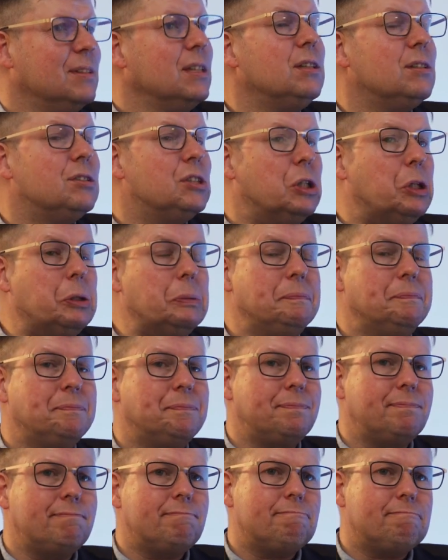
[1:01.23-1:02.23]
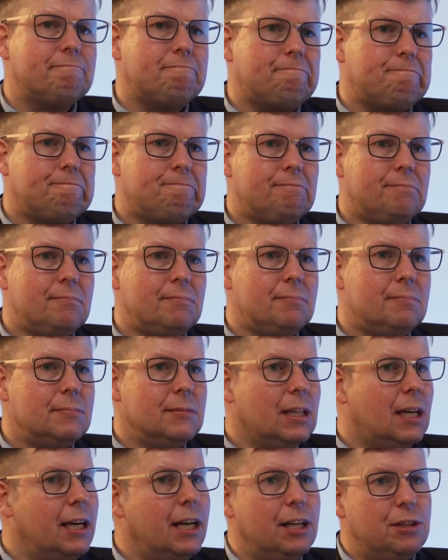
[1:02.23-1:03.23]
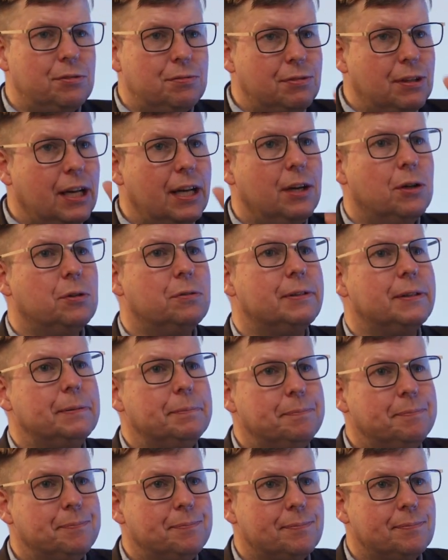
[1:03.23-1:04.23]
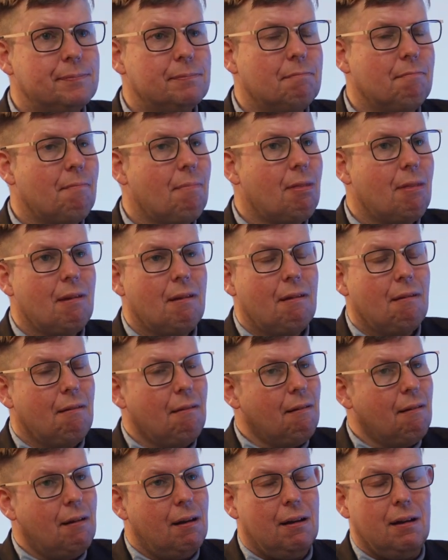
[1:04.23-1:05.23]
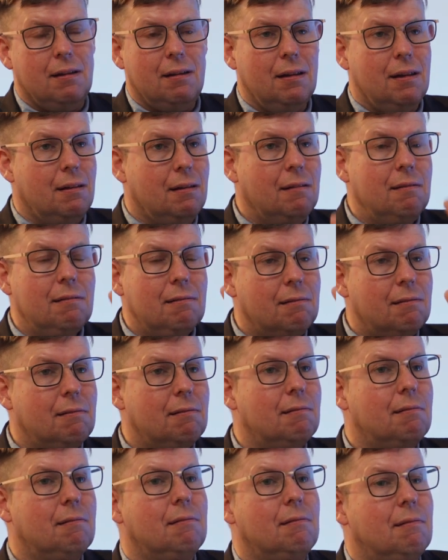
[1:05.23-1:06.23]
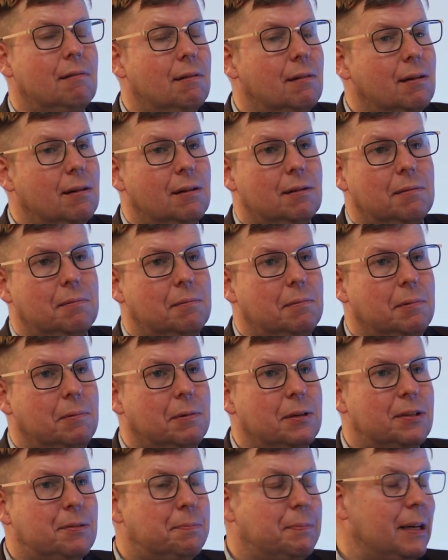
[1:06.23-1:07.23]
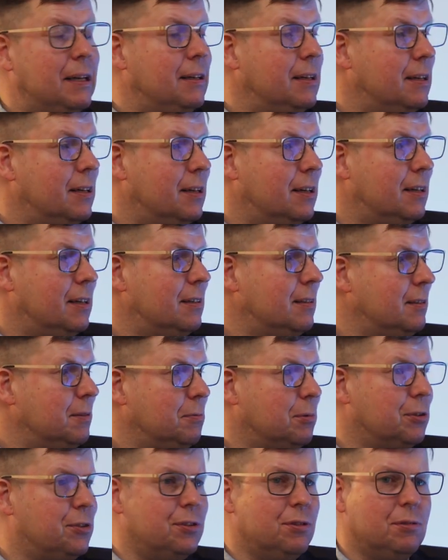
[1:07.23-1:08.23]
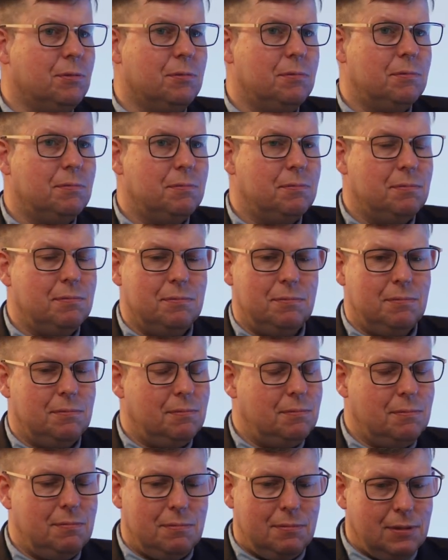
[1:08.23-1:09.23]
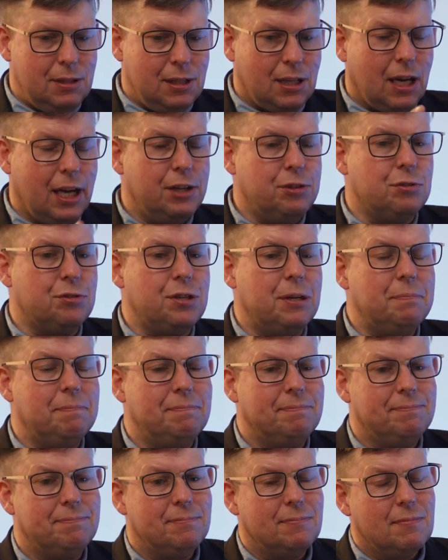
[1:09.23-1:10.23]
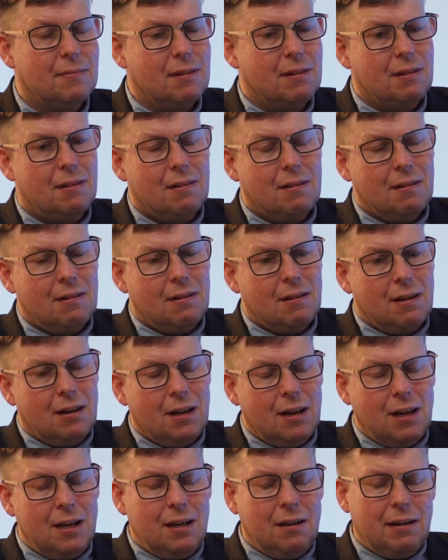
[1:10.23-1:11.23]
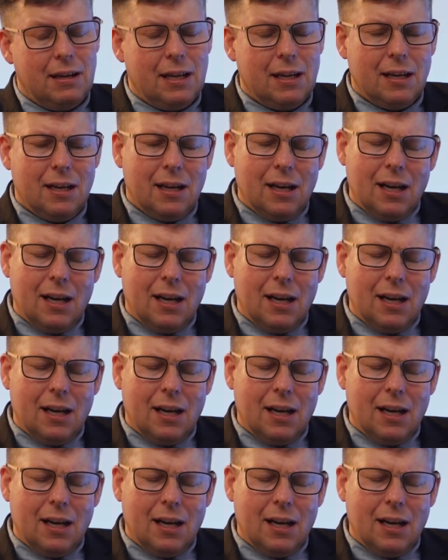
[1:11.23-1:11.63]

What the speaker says: So I had to fly over, and then we were spending there, in a hydro dam. Anyway,